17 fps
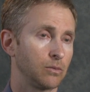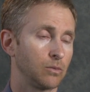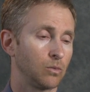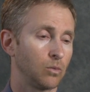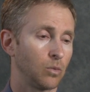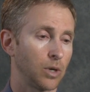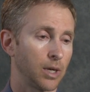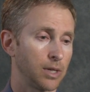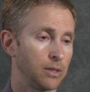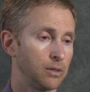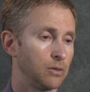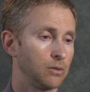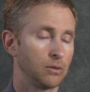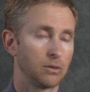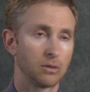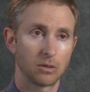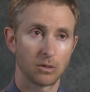what I
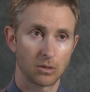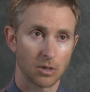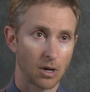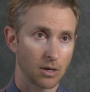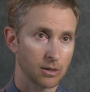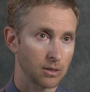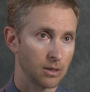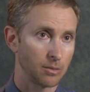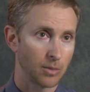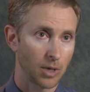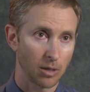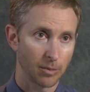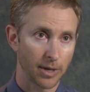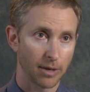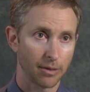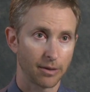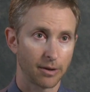do is talk to them all
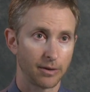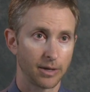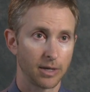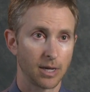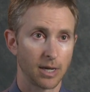about thyroid